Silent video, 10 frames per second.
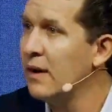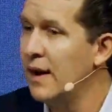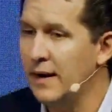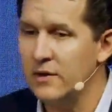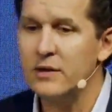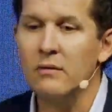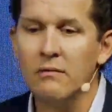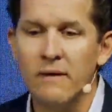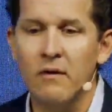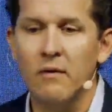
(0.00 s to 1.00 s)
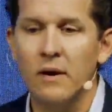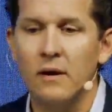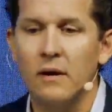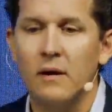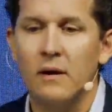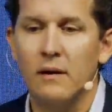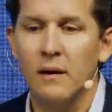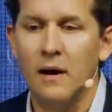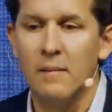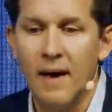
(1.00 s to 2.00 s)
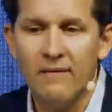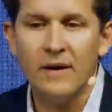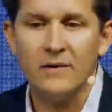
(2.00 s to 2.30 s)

and is still very evident